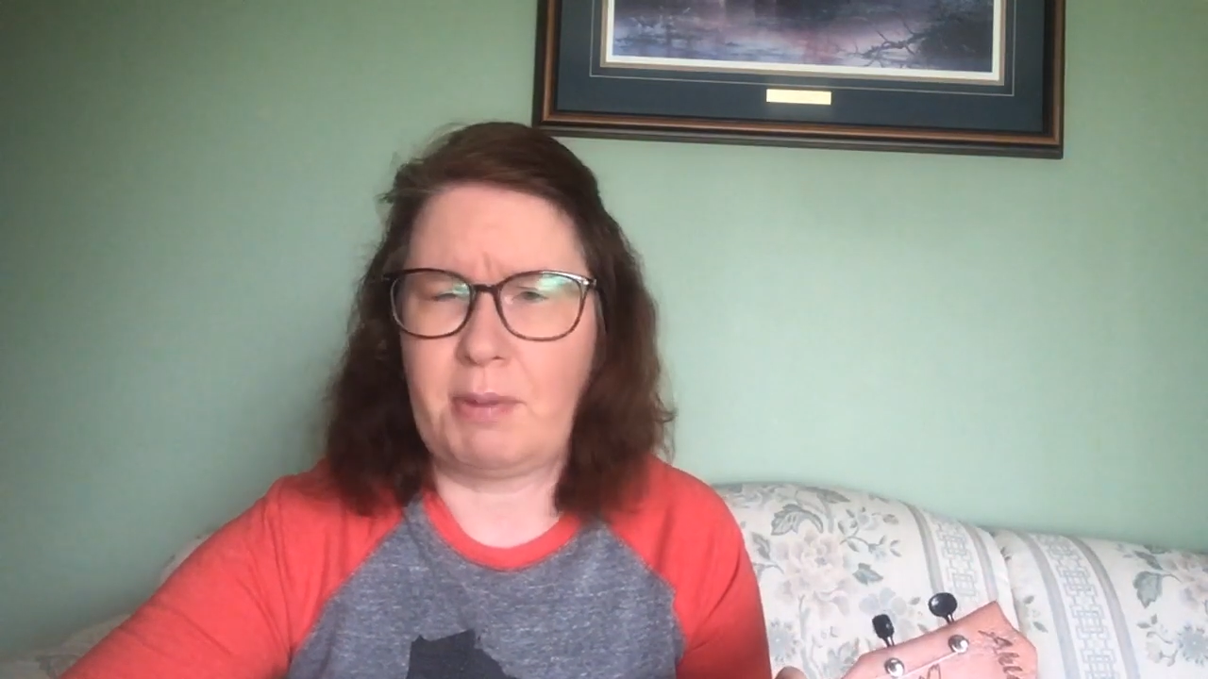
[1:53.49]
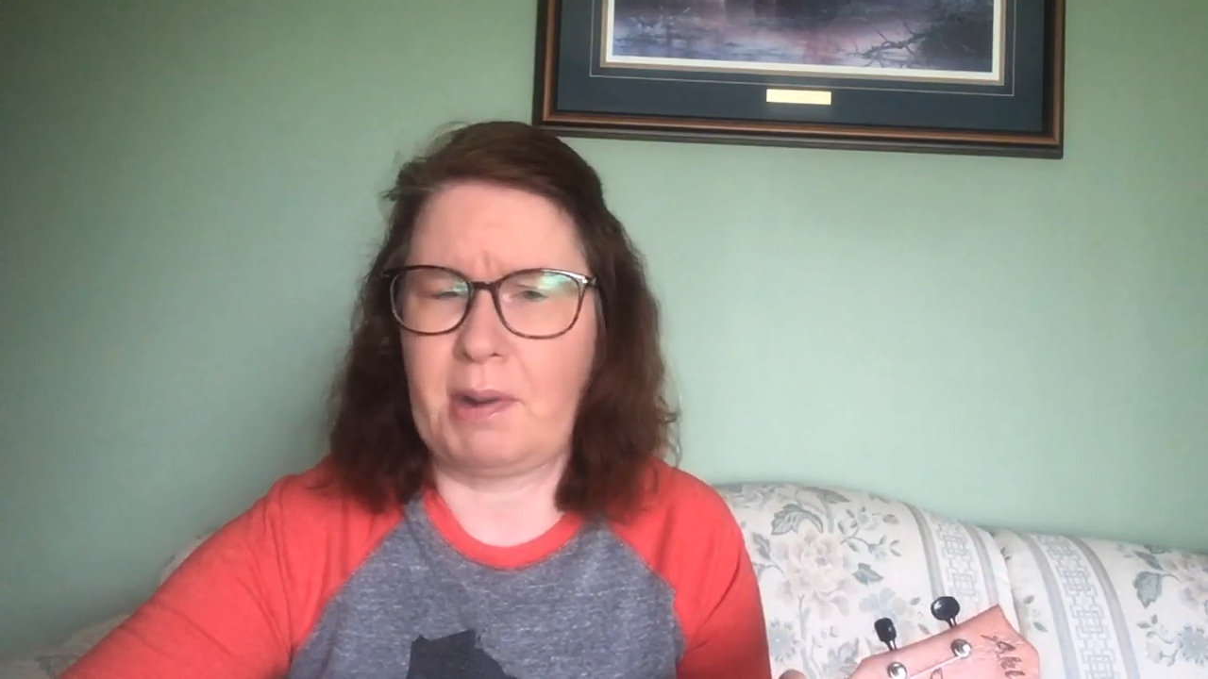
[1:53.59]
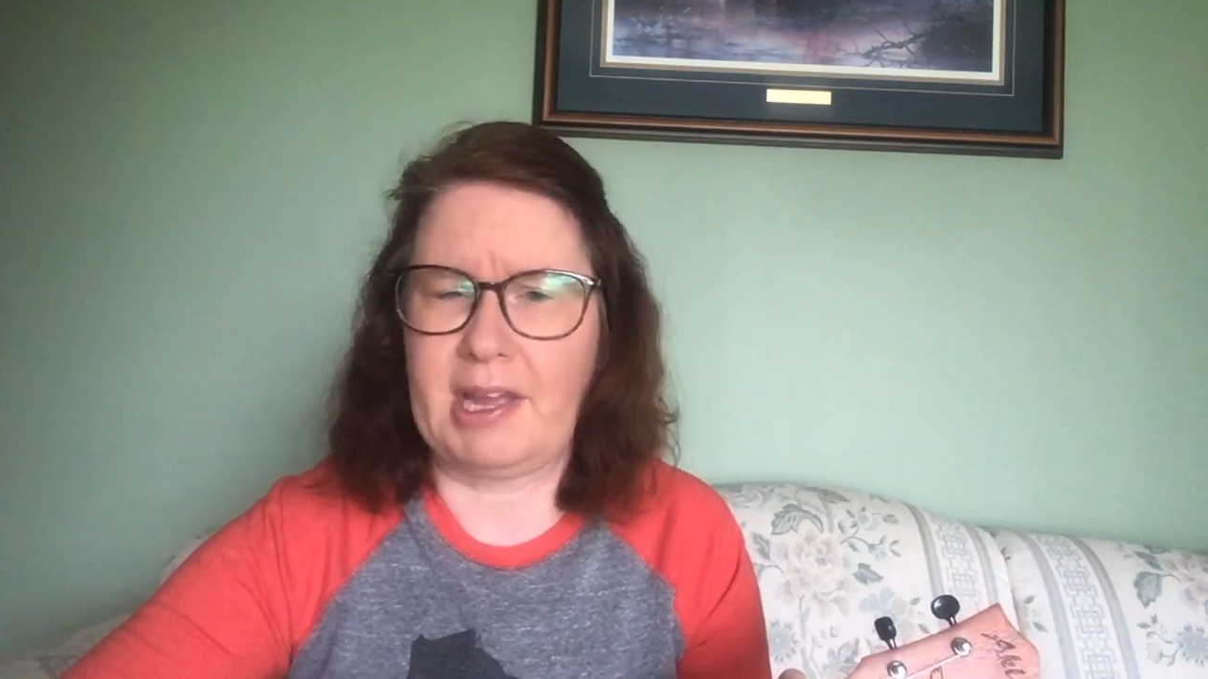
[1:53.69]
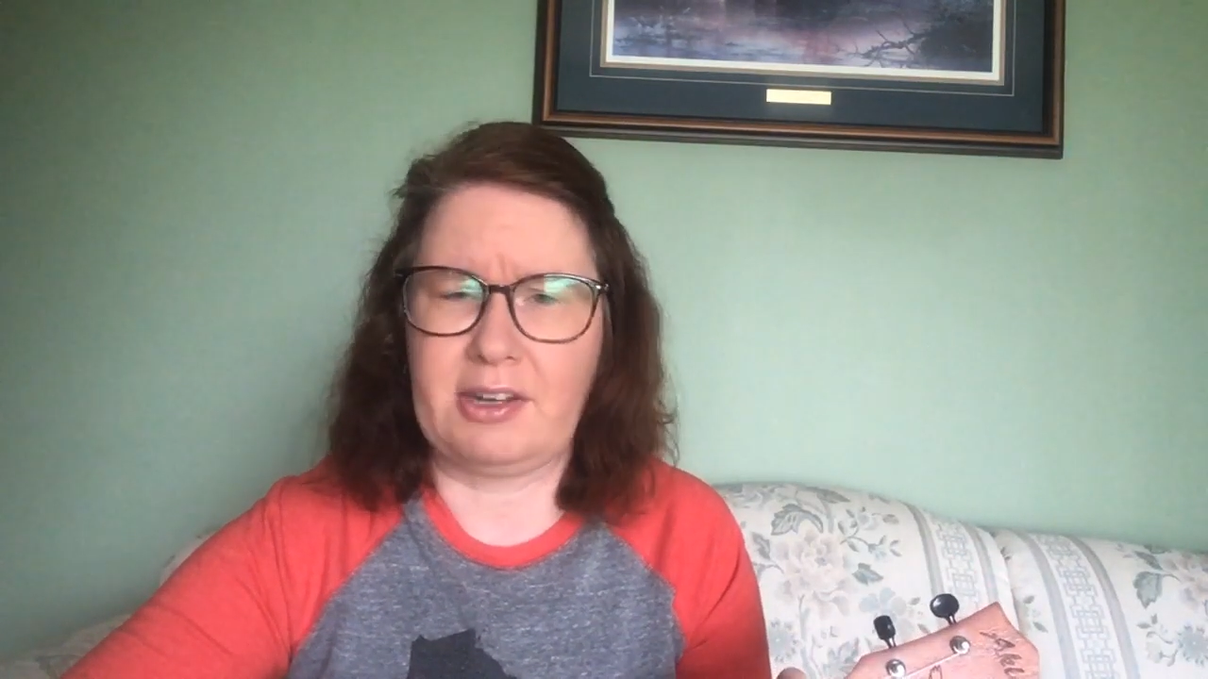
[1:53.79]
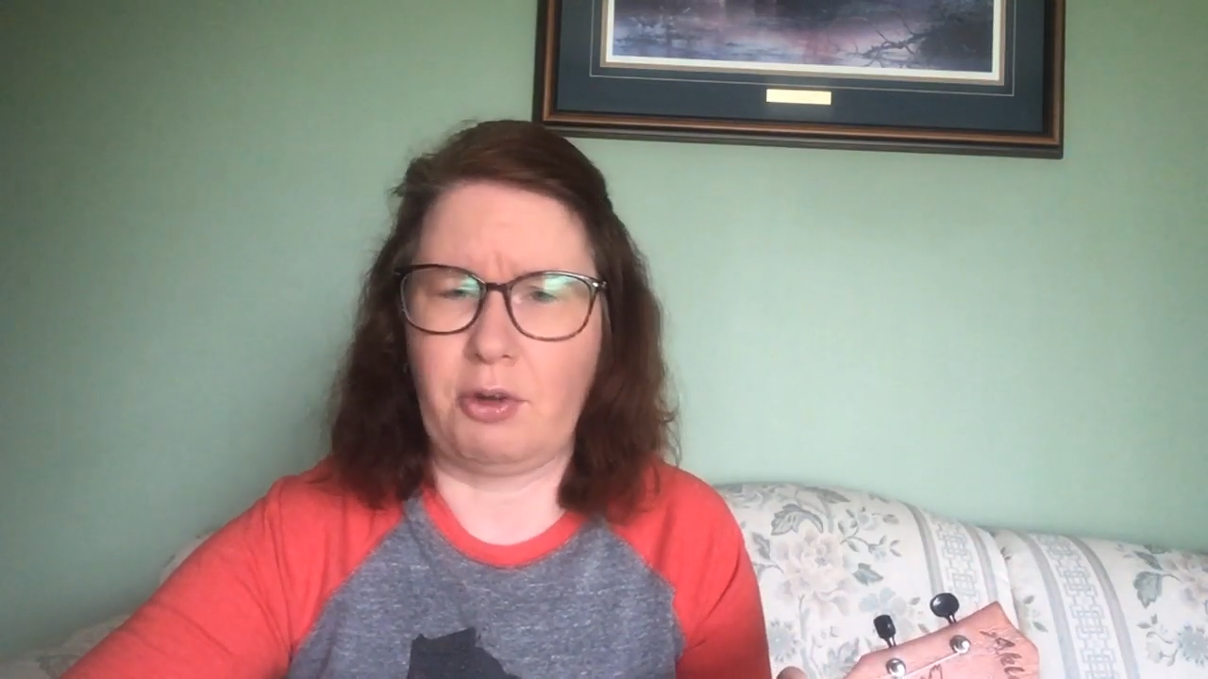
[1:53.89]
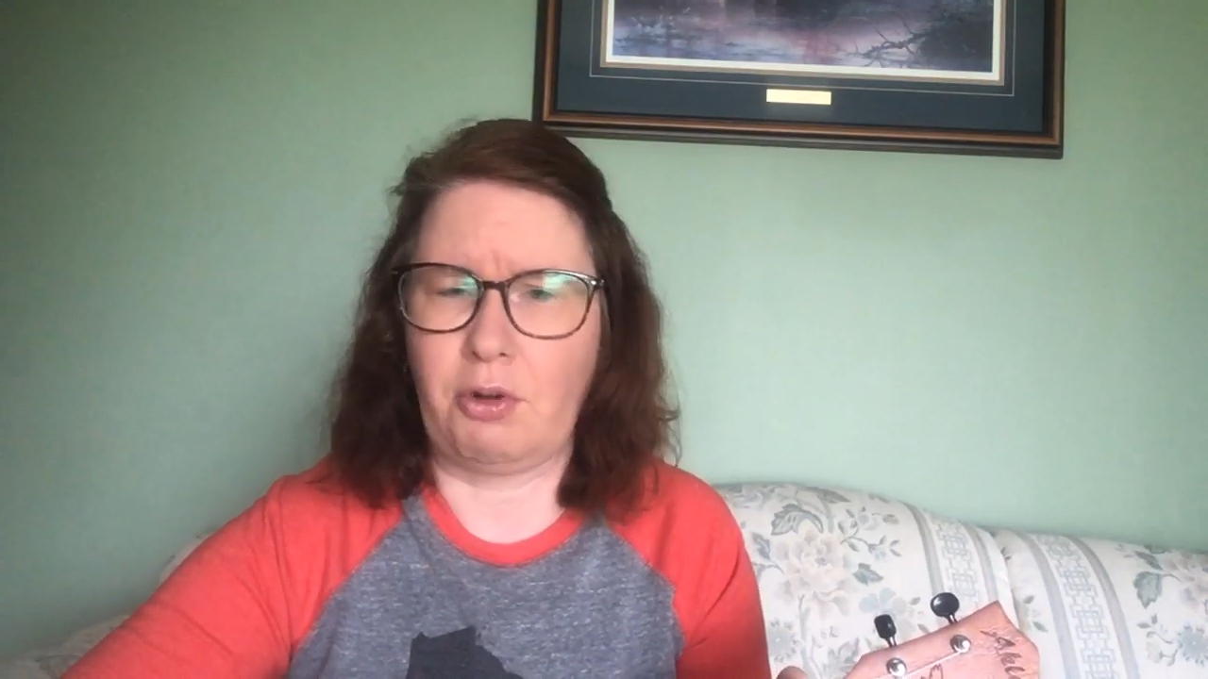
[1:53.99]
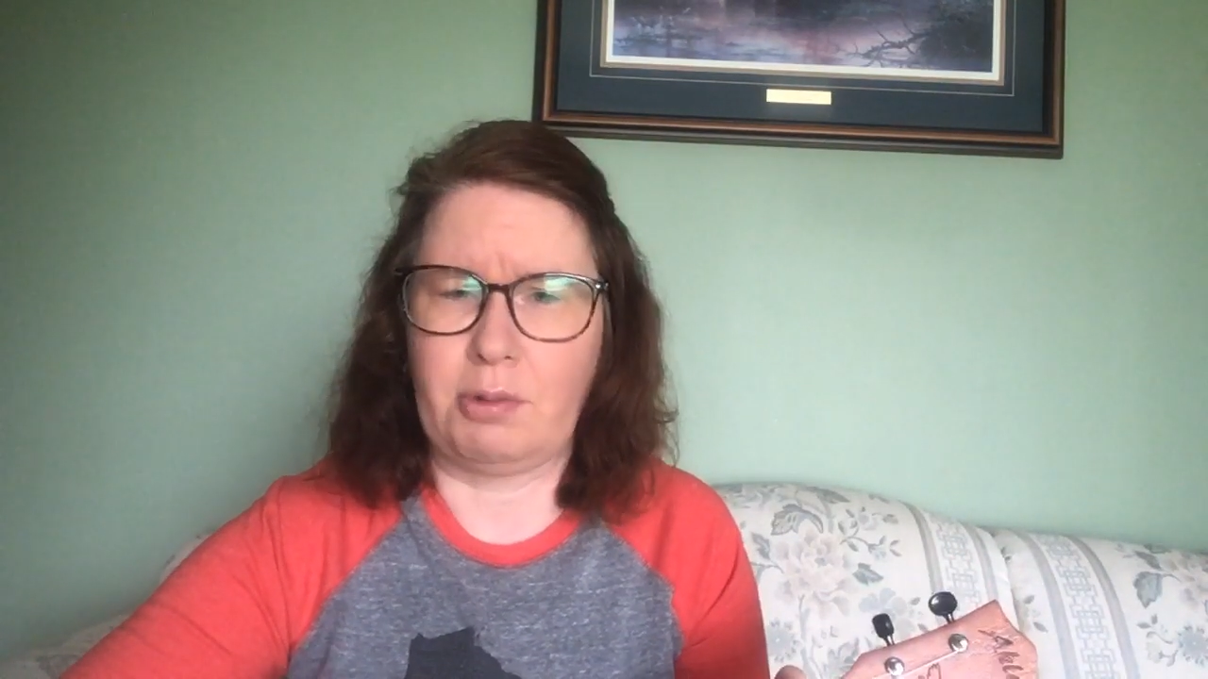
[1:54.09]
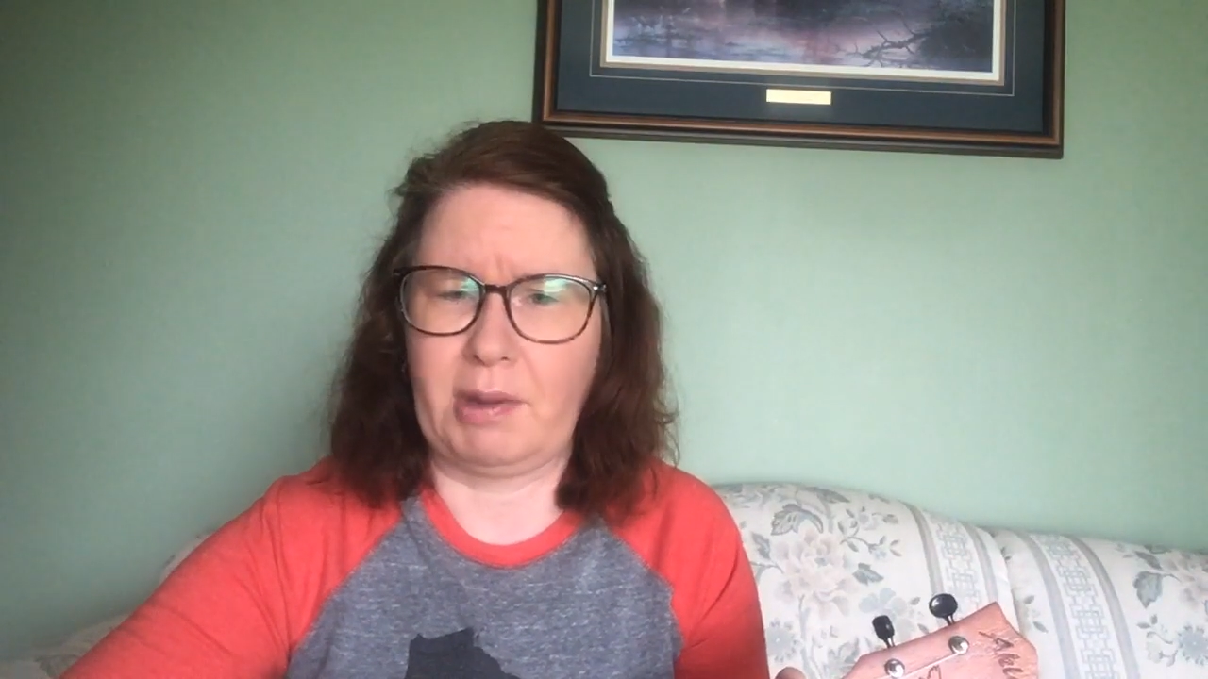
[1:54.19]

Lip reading: probably know Old